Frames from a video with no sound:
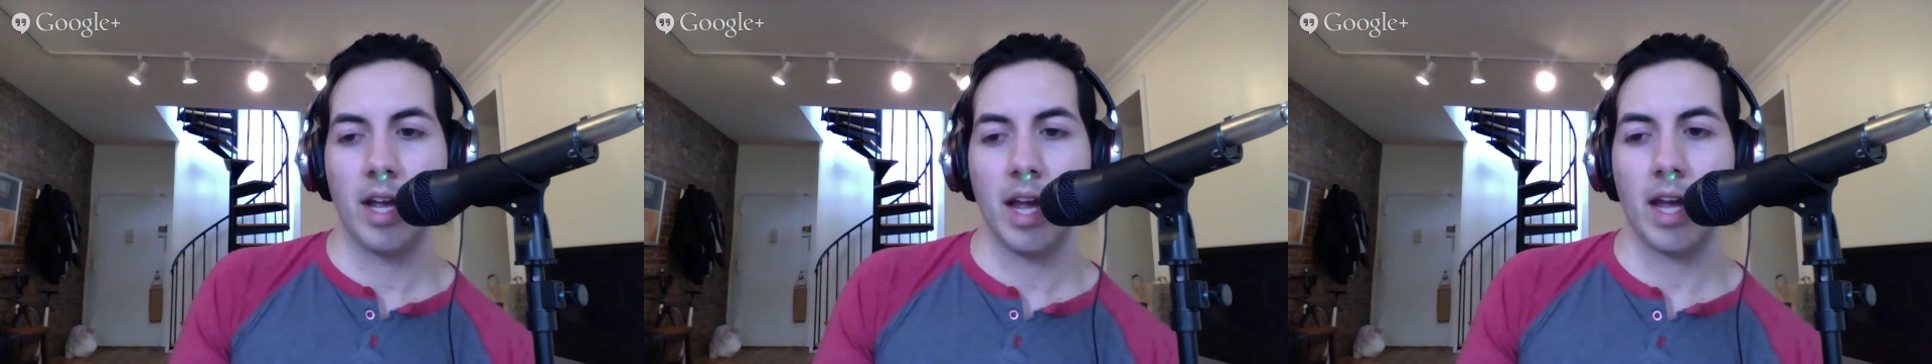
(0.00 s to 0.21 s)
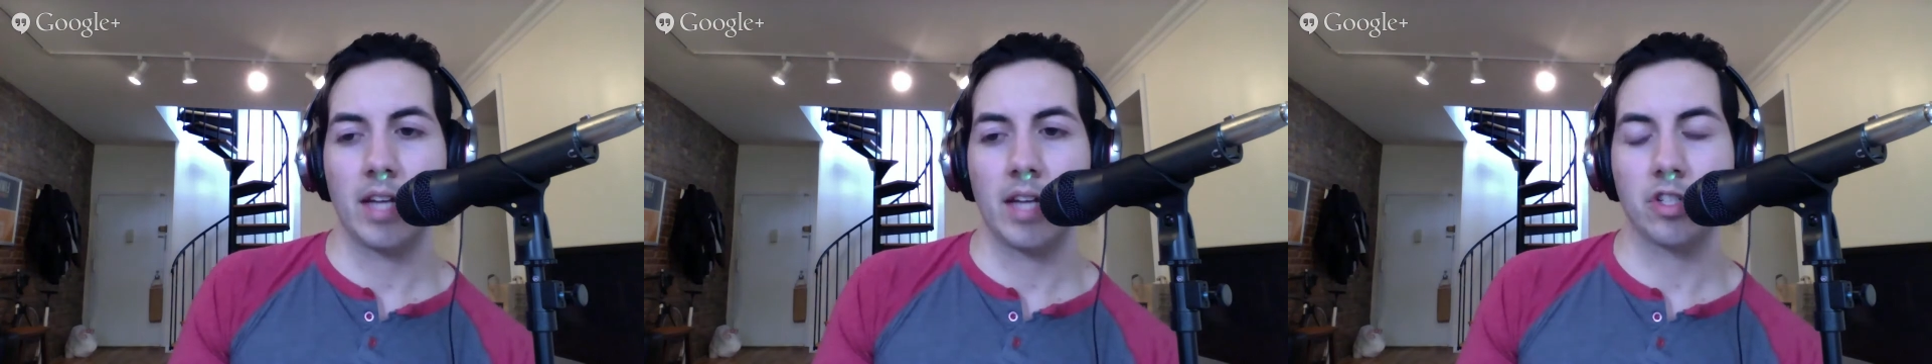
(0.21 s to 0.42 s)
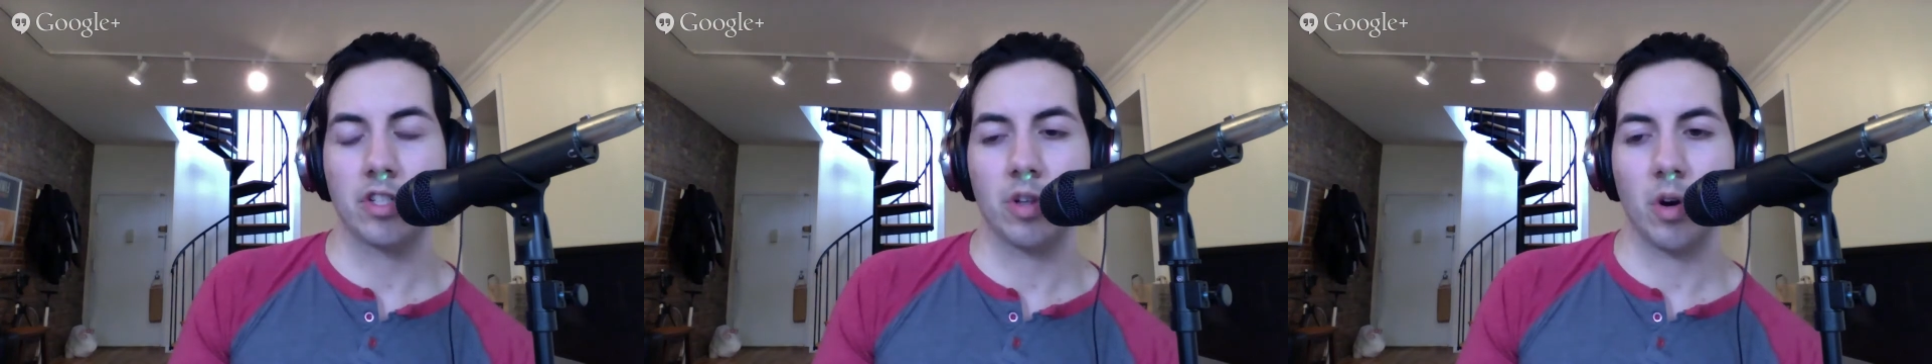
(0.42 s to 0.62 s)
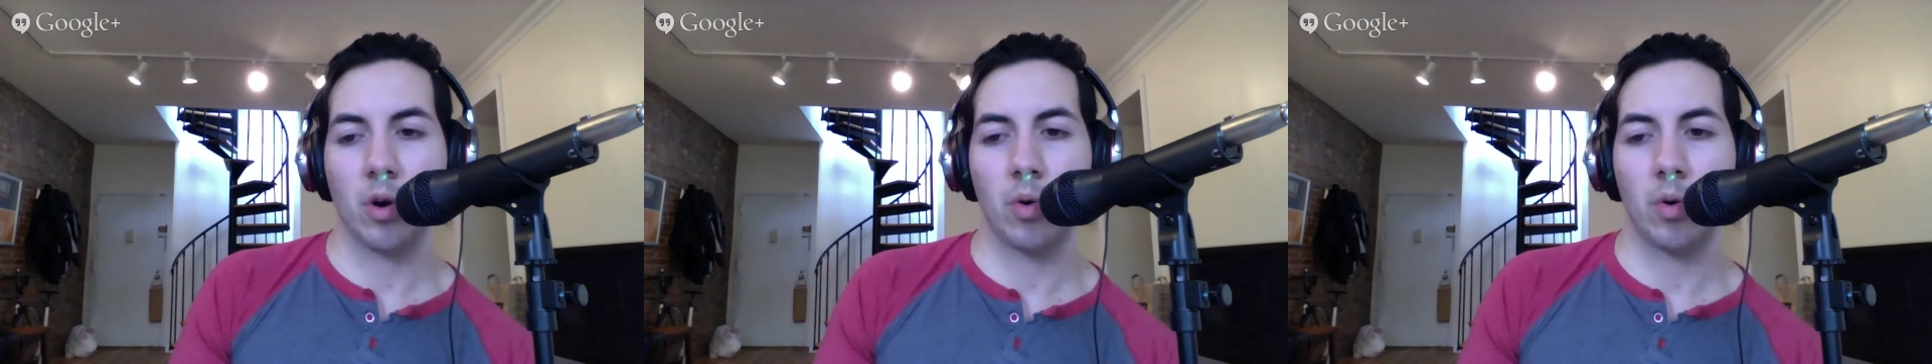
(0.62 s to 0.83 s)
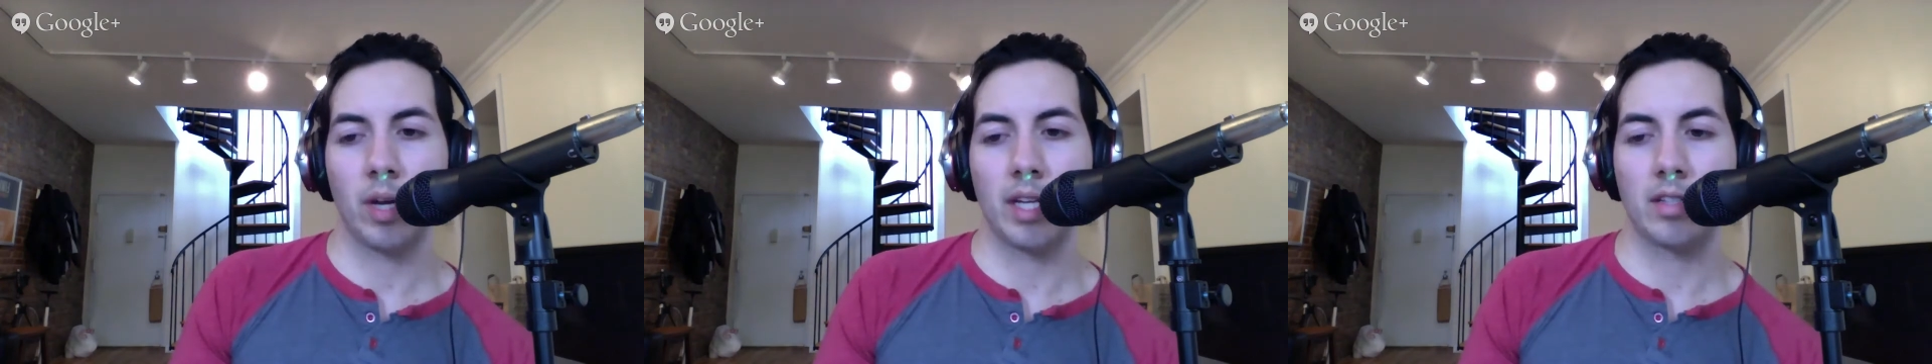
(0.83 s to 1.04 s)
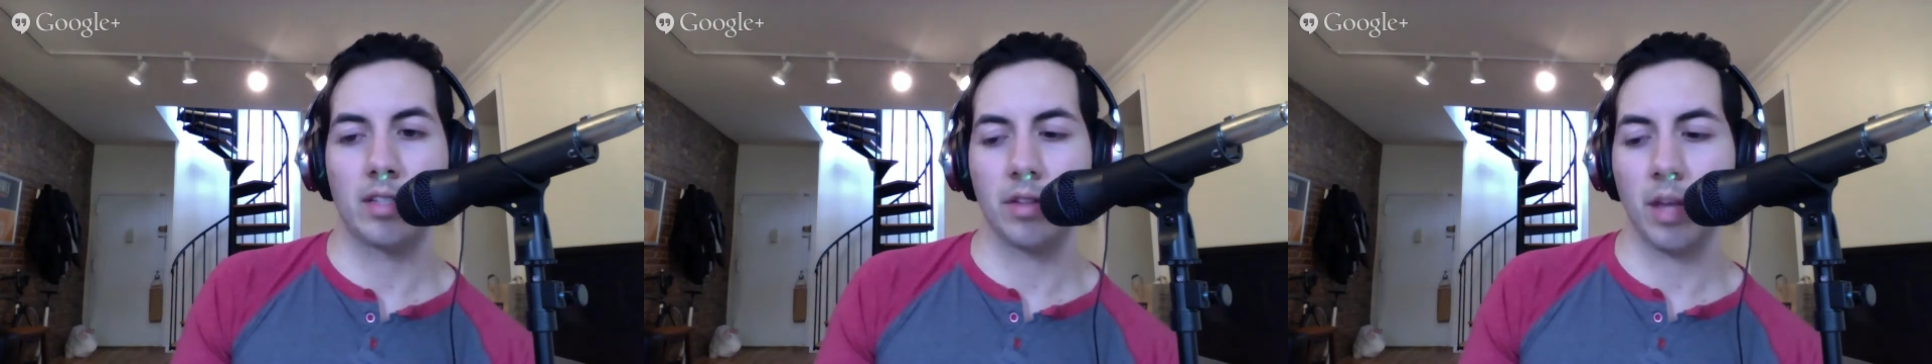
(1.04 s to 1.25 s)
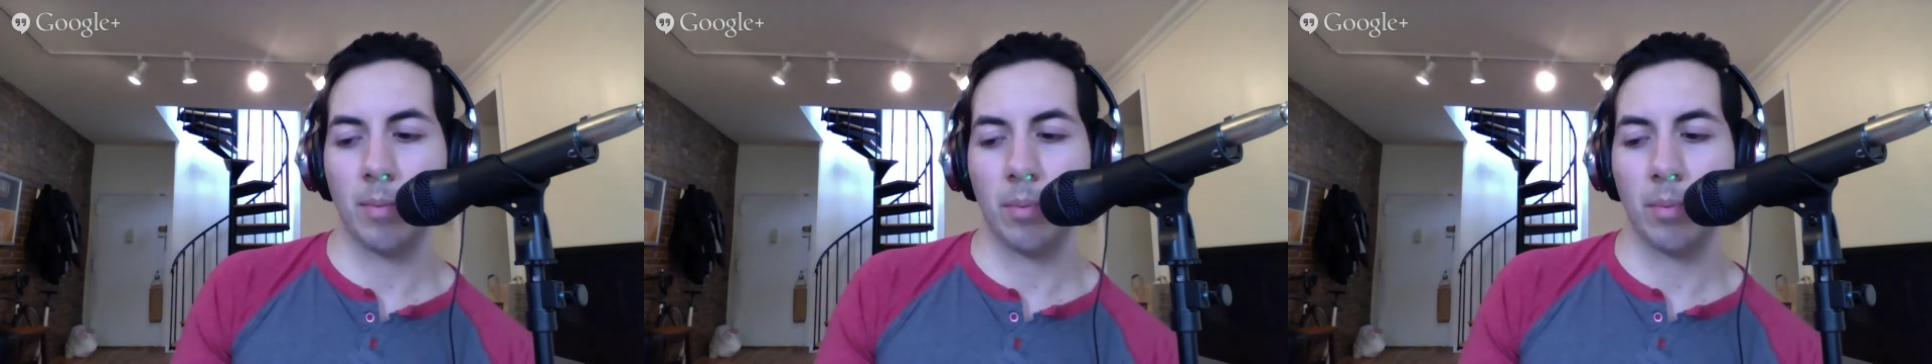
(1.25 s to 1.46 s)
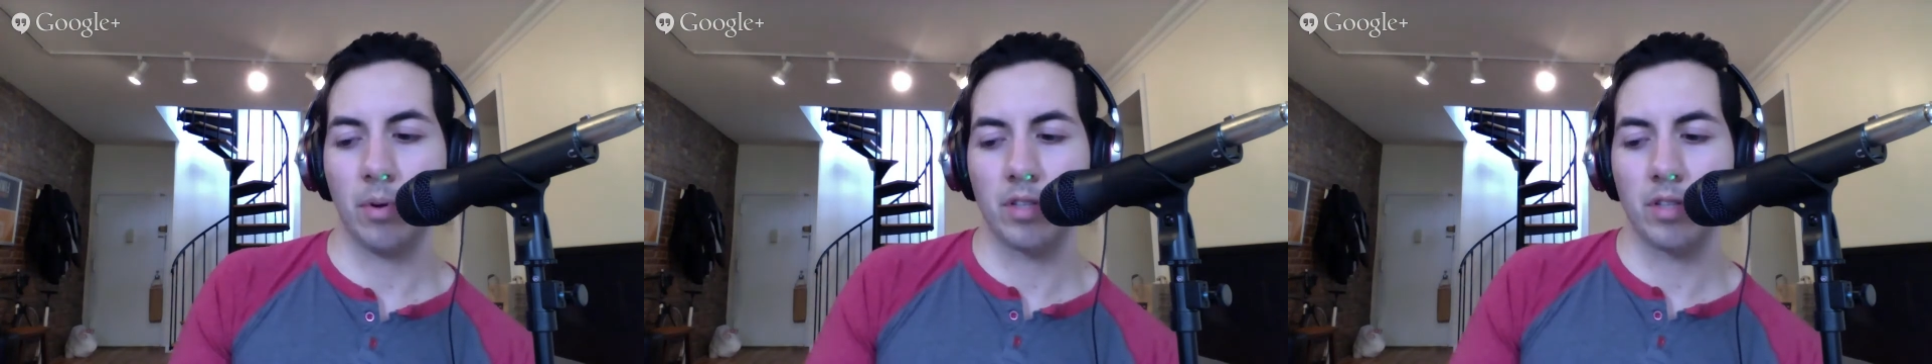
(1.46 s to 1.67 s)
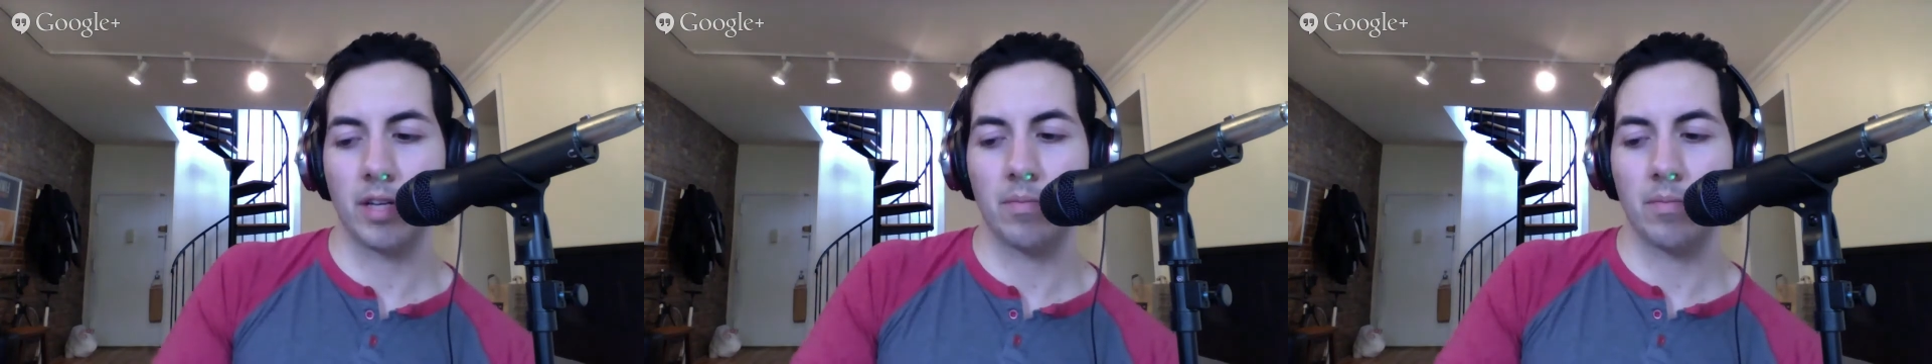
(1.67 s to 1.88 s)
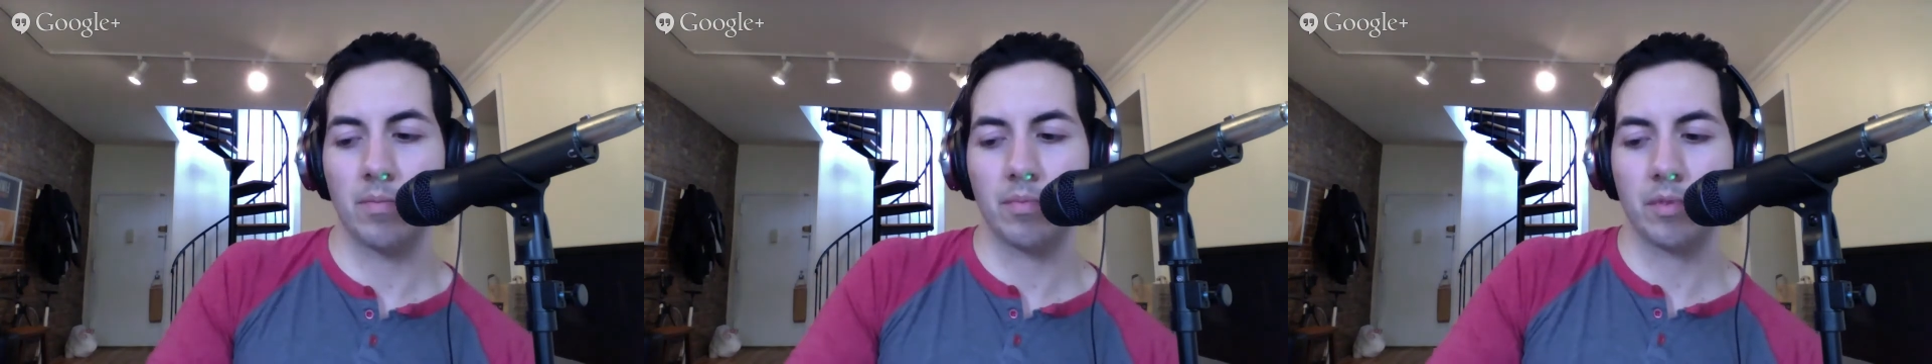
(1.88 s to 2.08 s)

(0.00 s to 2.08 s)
And so until they pulled it,